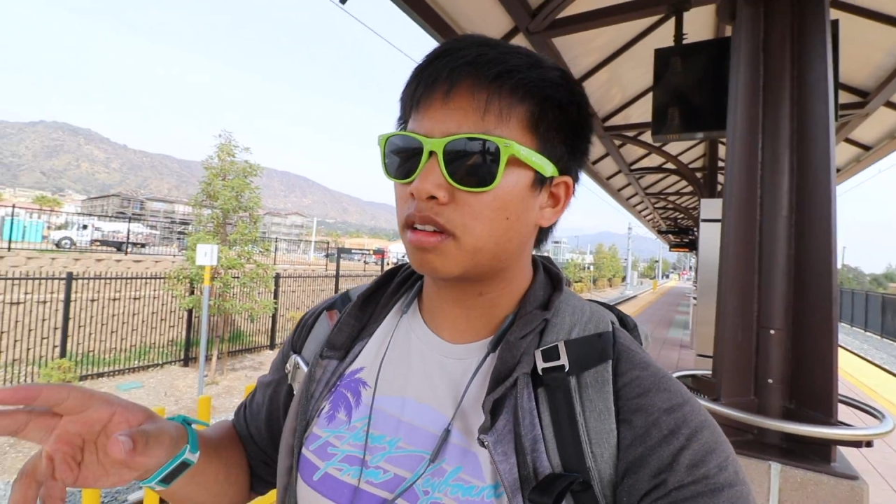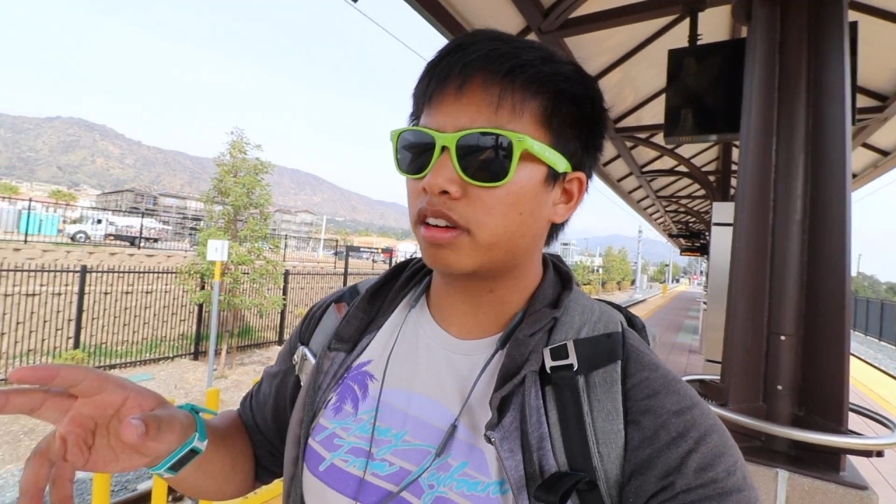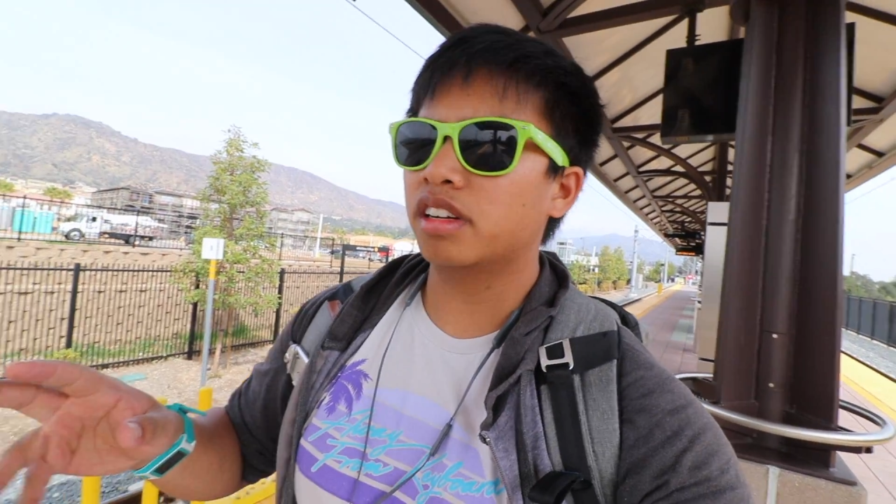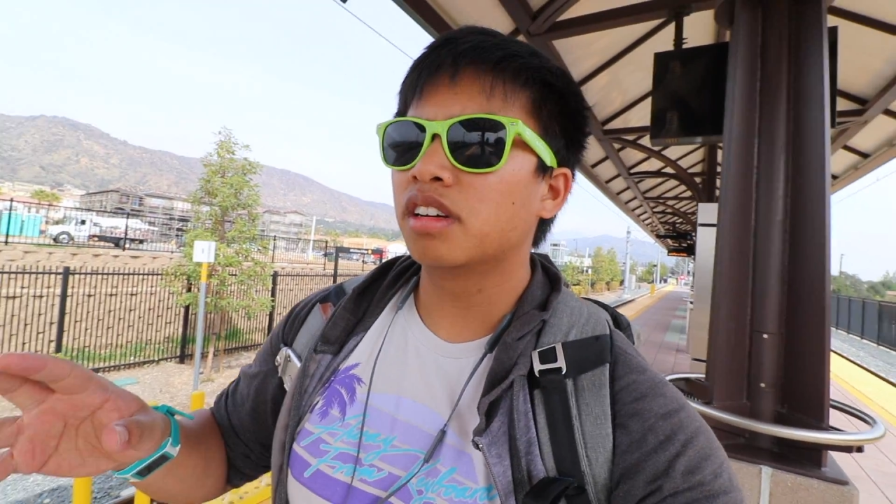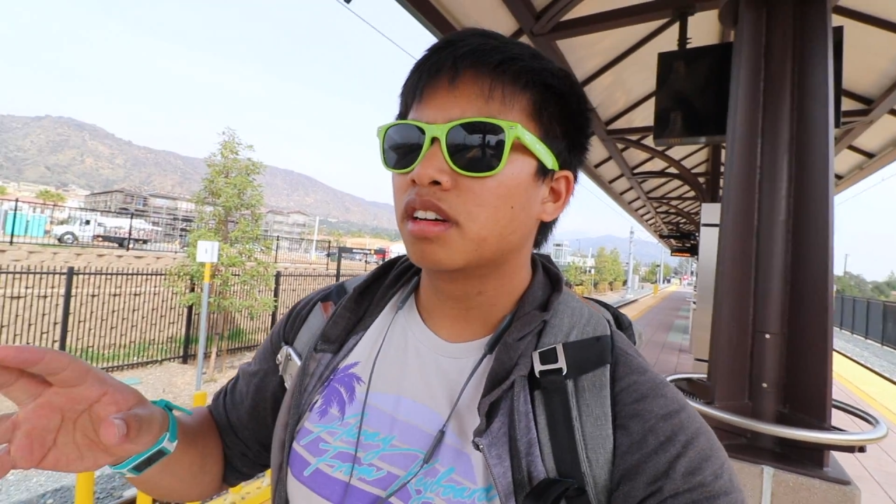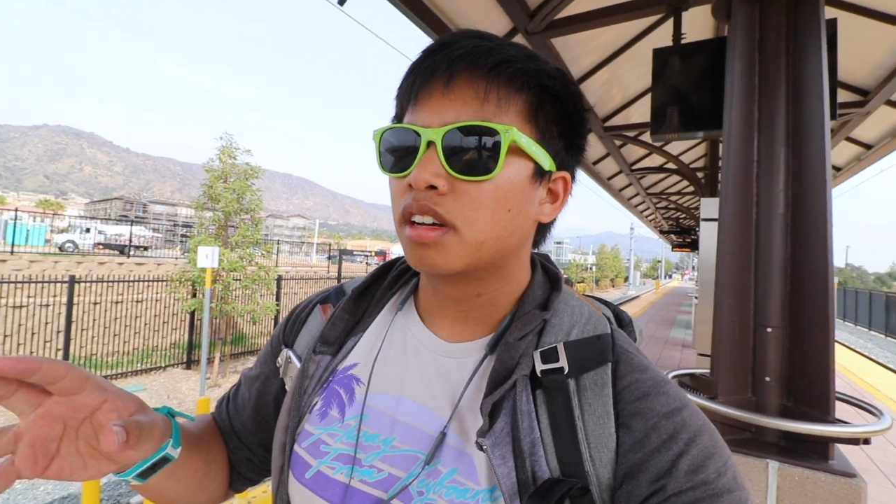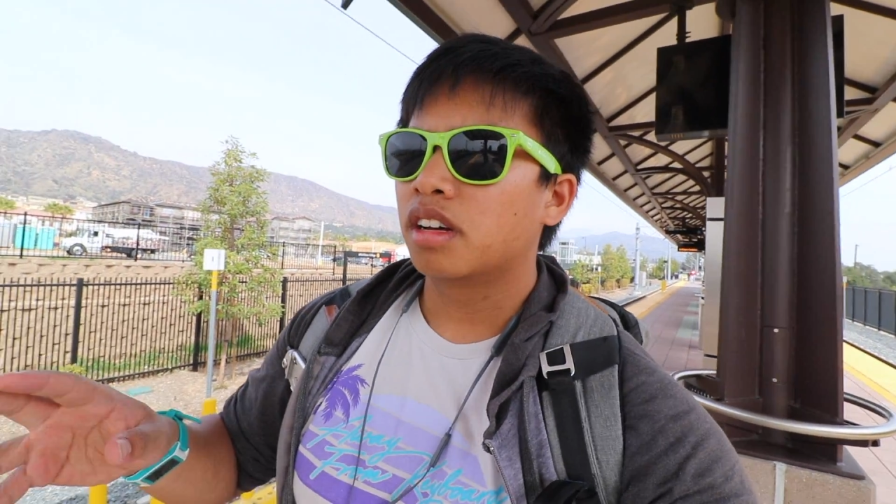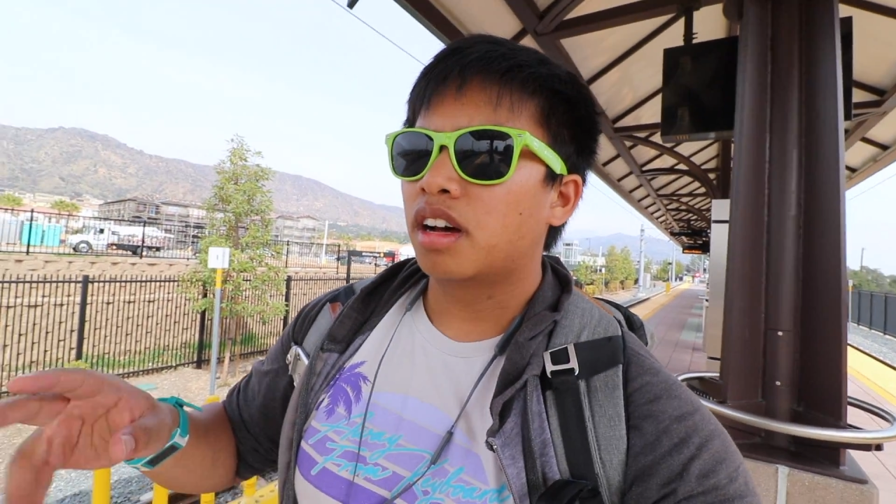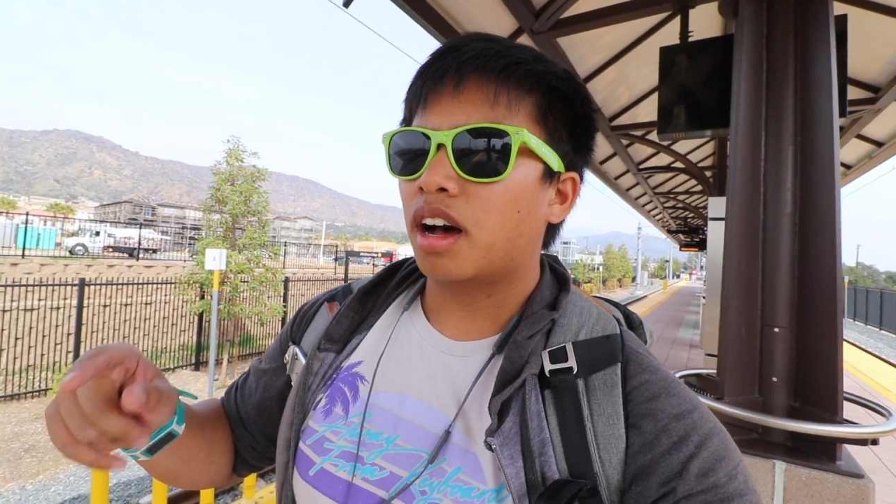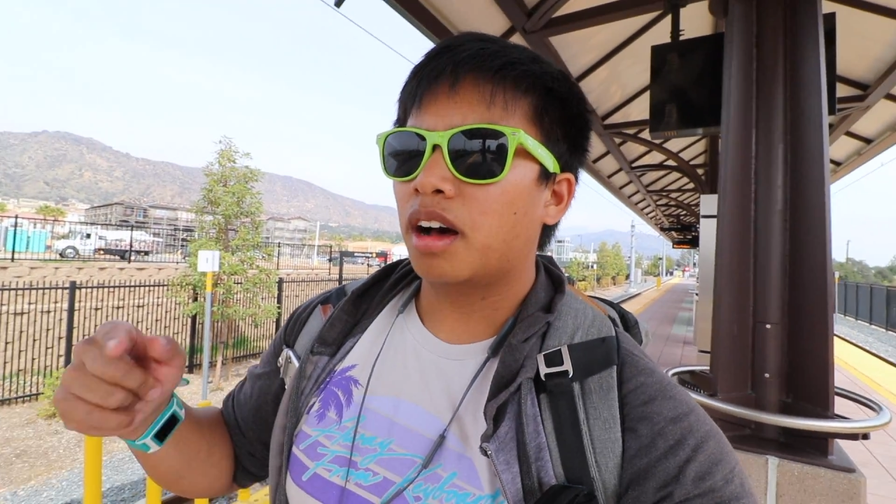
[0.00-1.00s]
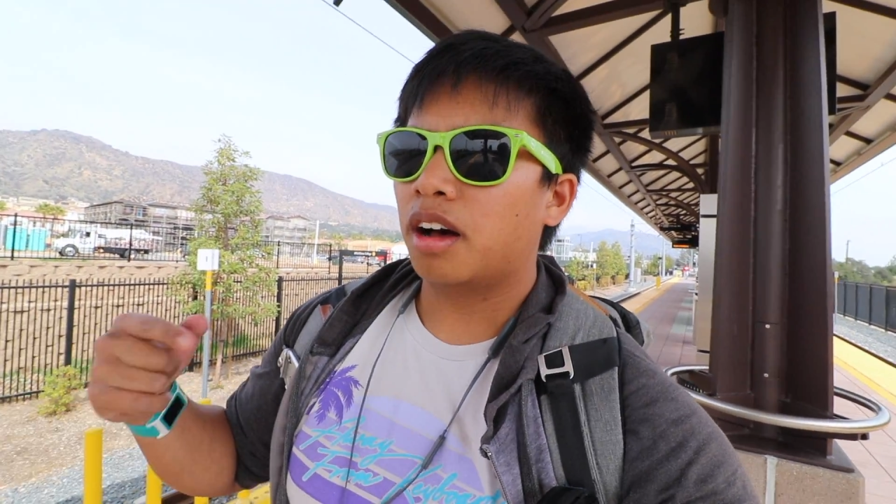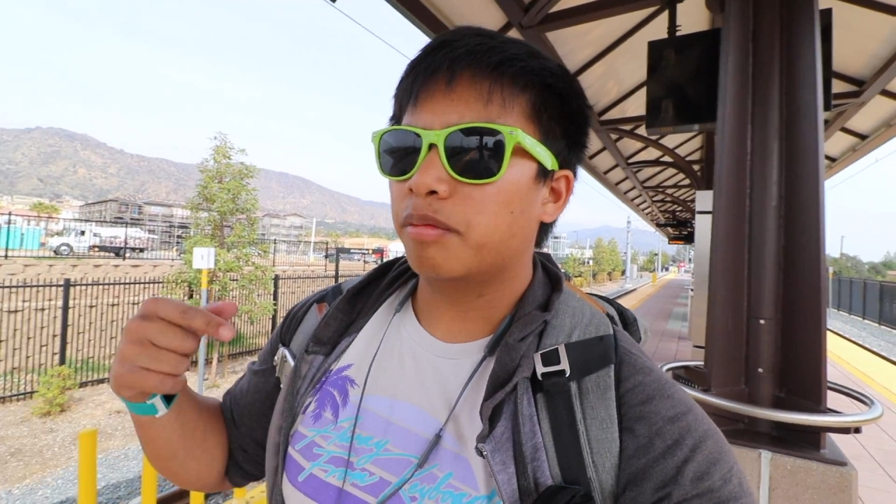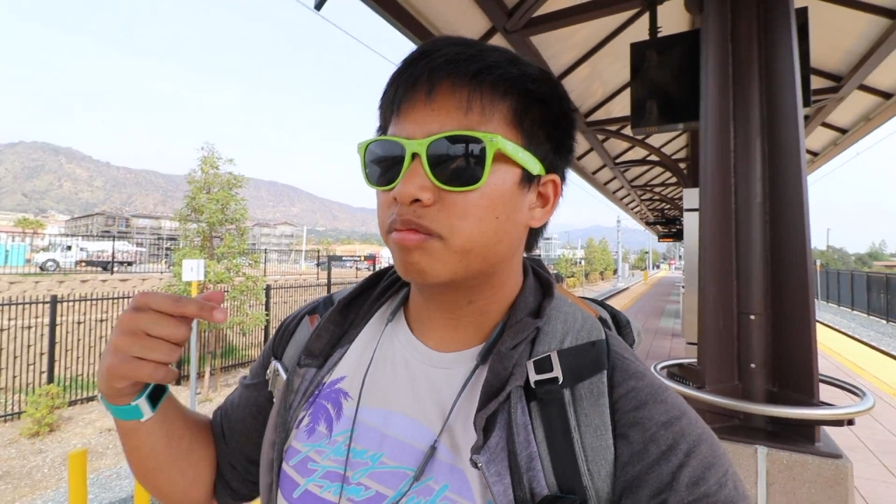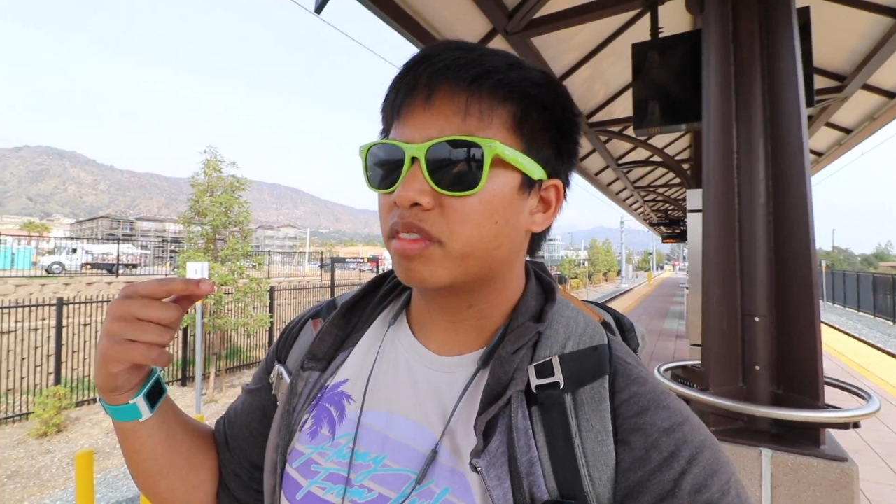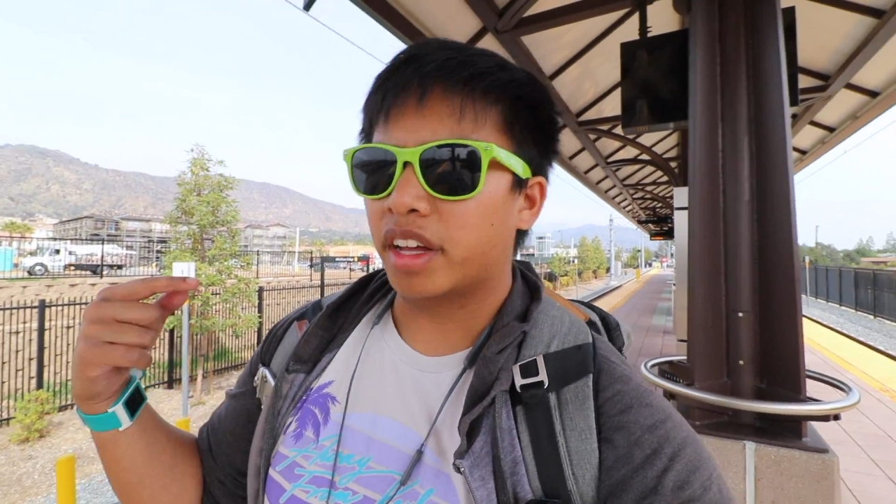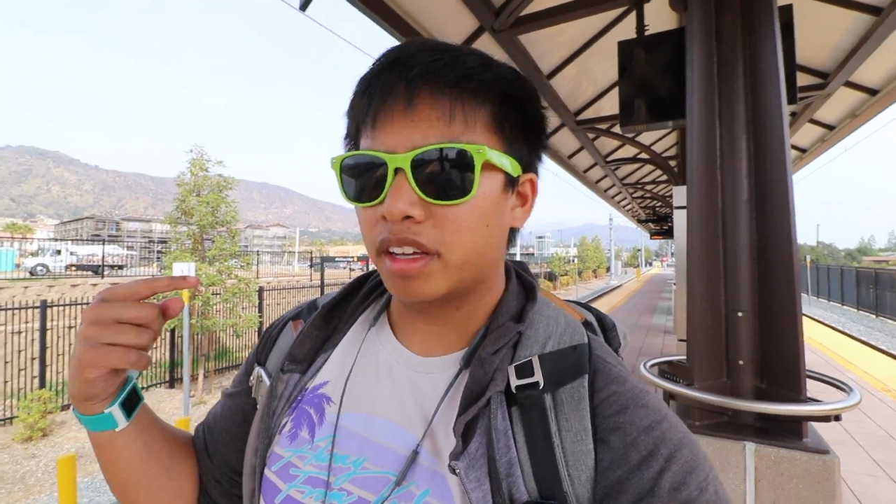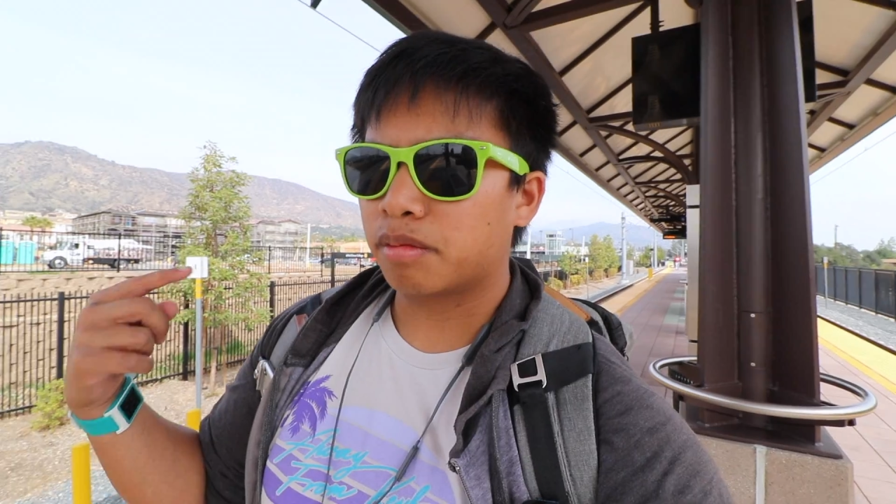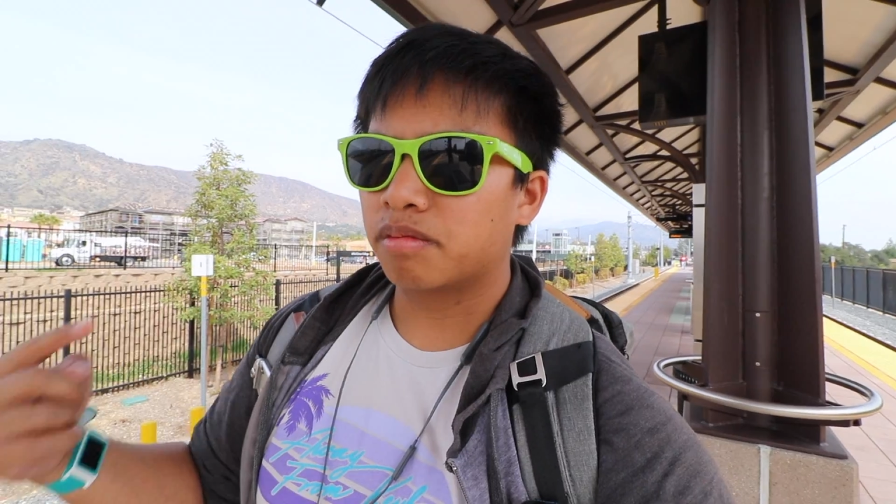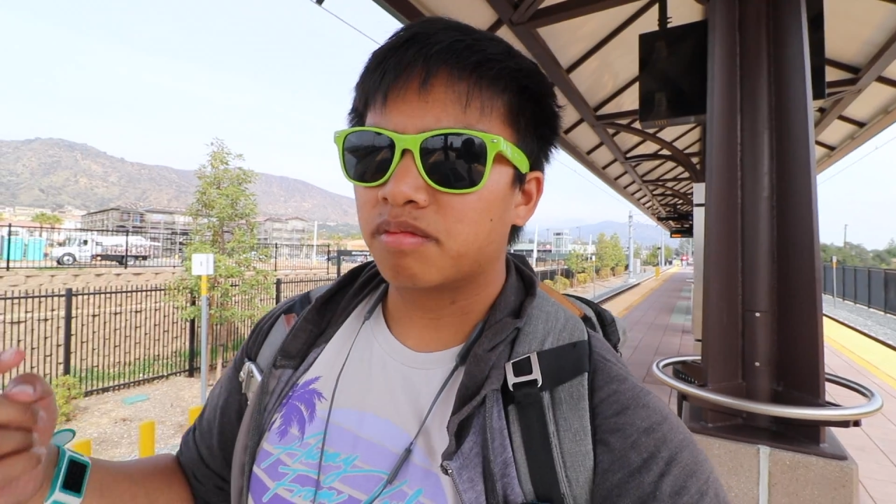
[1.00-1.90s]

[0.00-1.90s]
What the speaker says: like